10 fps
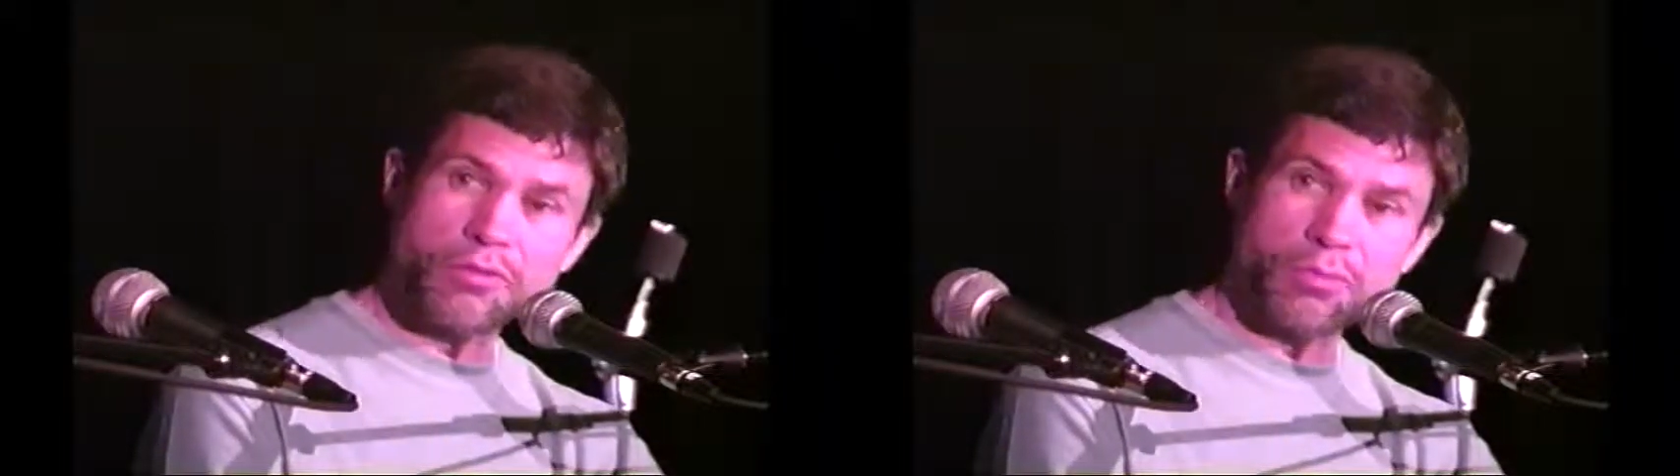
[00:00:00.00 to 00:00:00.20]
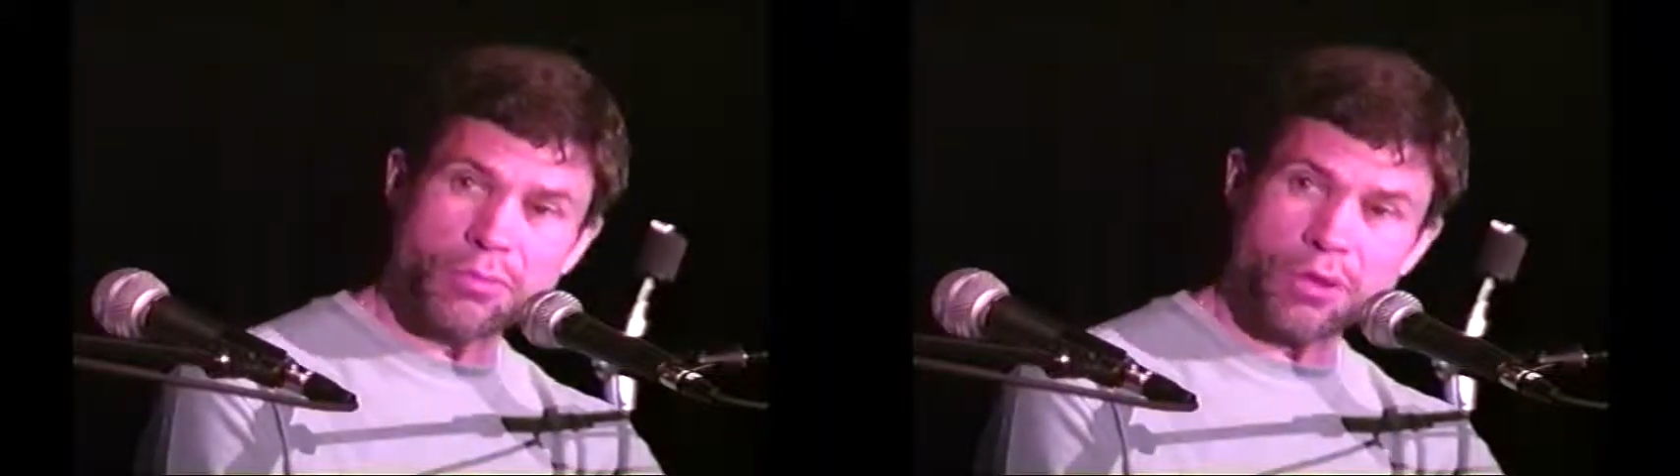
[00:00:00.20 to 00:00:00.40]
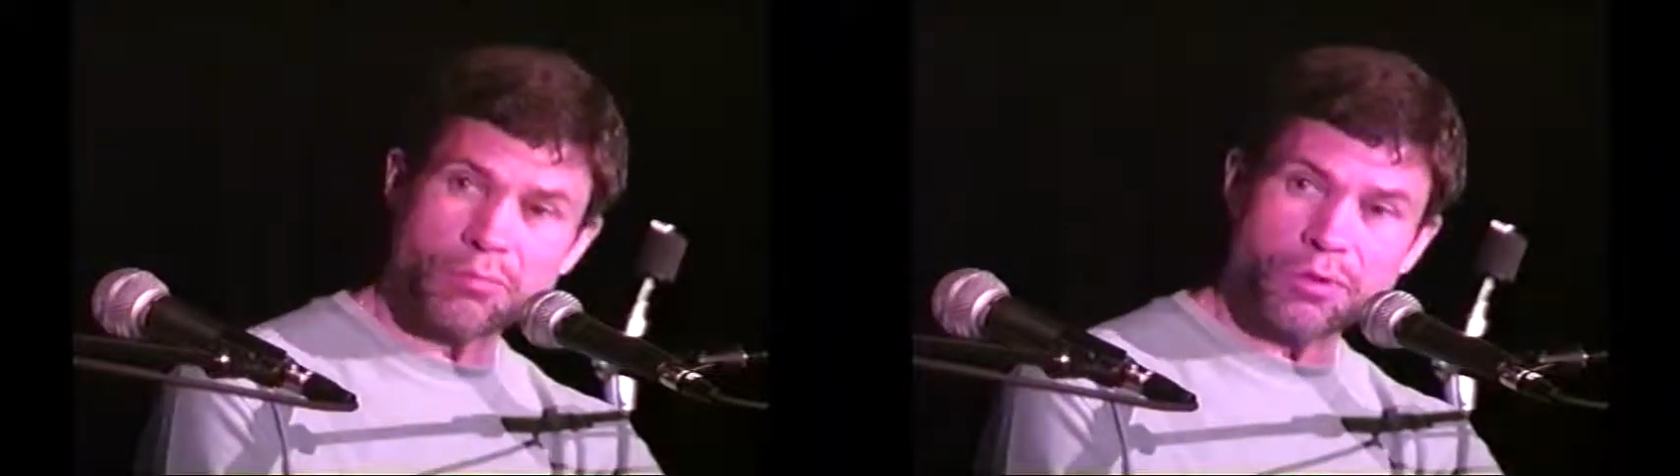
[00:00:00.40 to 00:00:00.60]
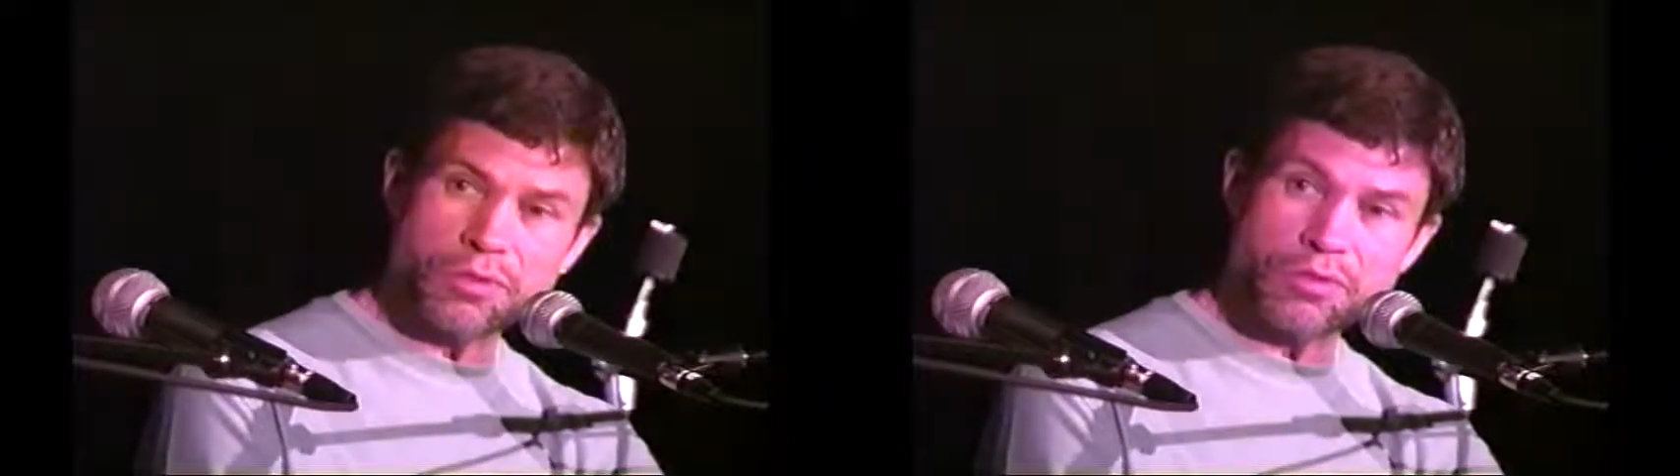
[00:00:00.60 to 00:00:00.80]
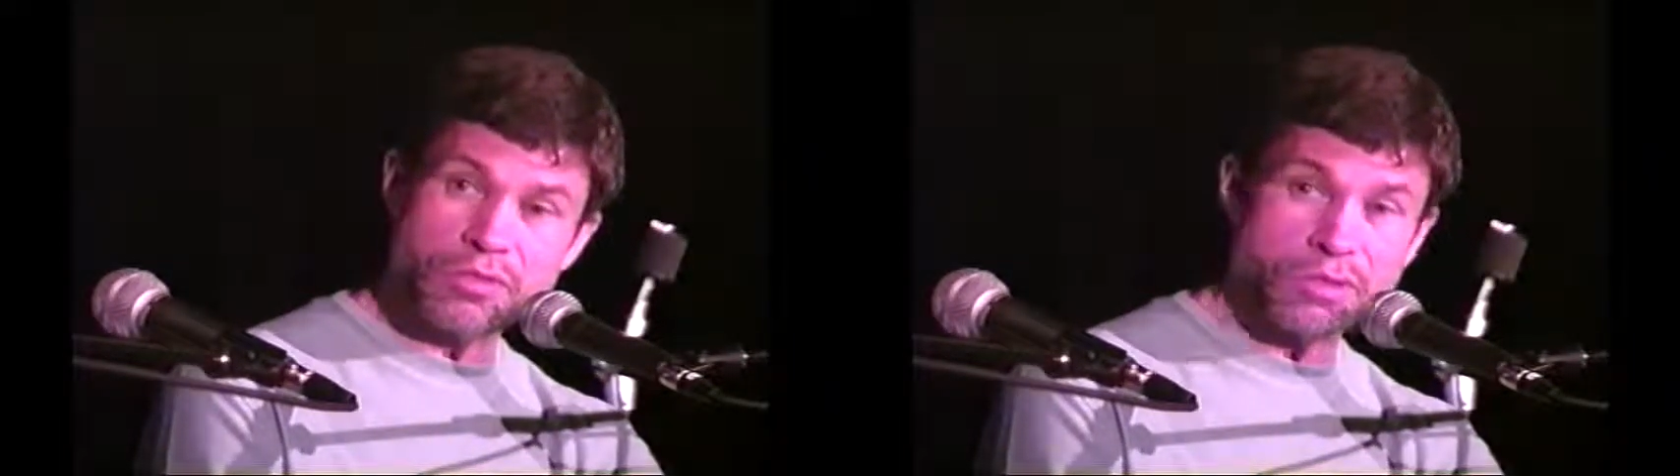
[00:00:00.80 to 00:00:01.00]
trombone
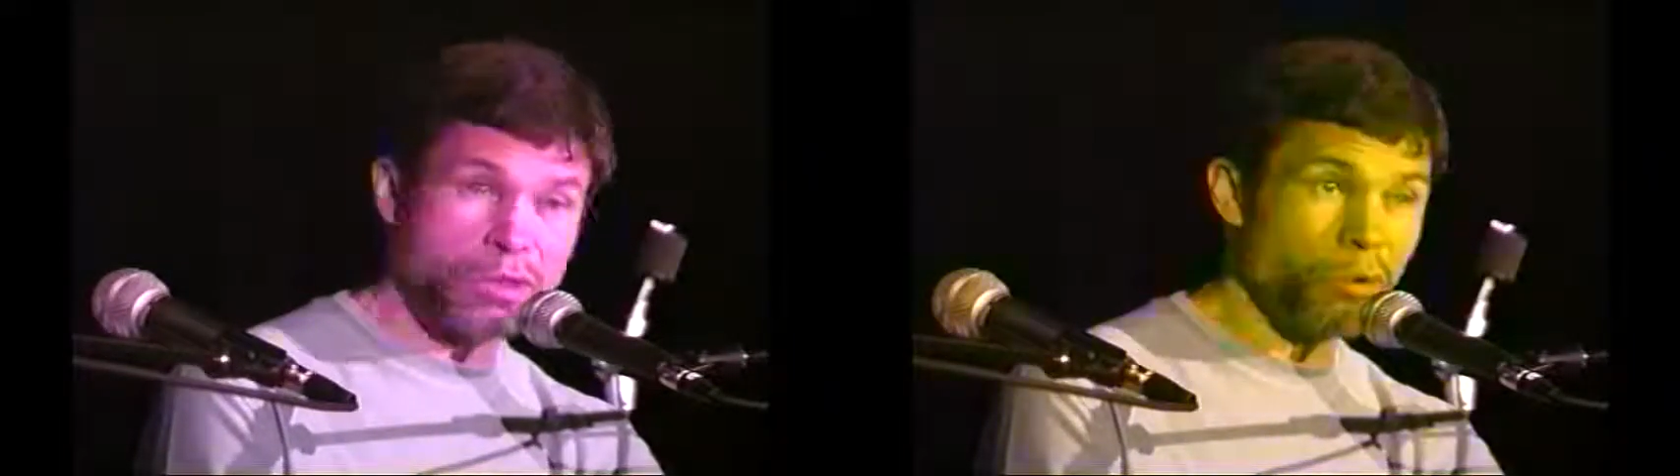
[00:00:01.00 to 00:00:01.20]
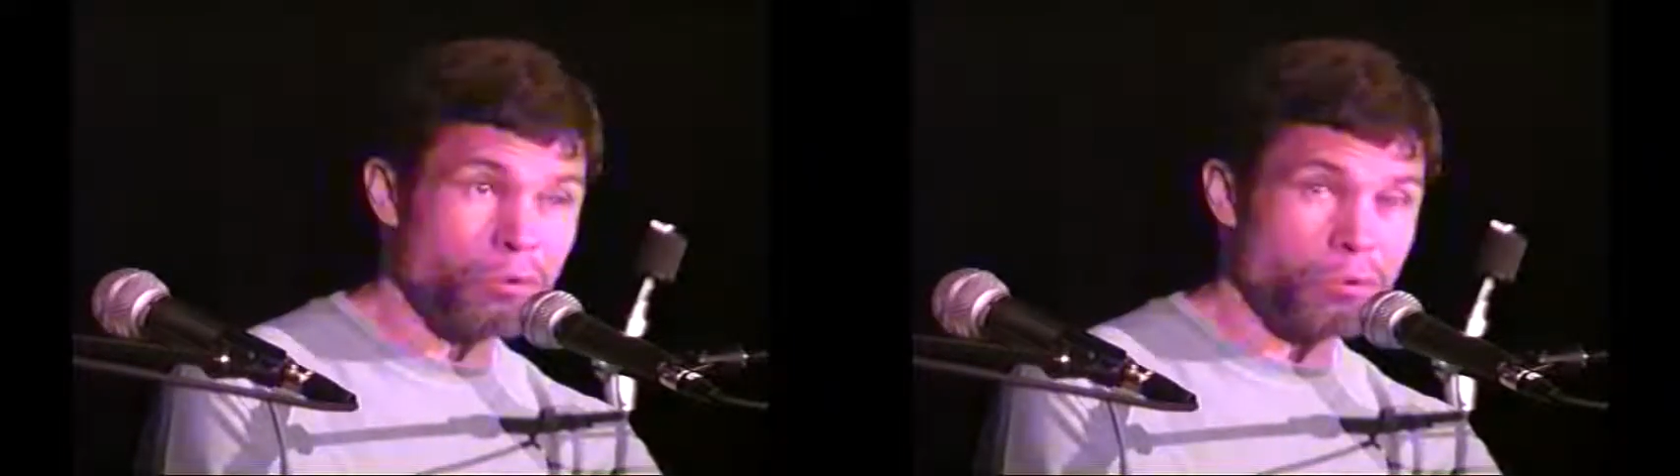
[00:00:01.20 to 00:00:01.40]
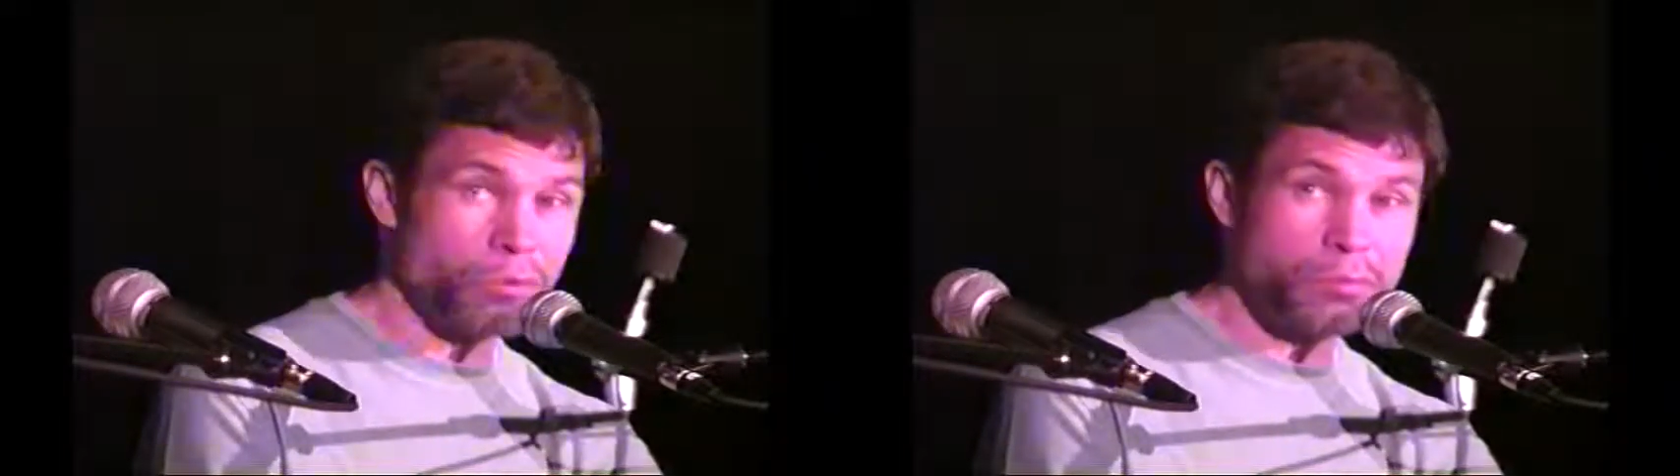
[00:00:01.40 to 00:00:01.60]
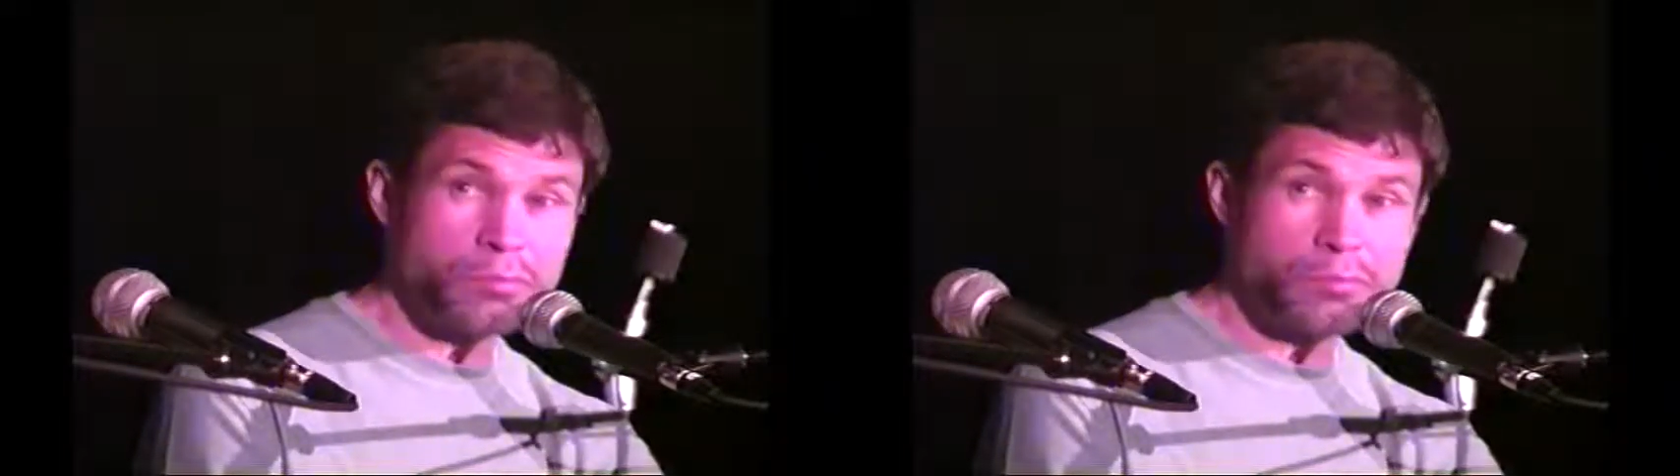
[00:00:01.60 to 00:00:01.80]
players are just local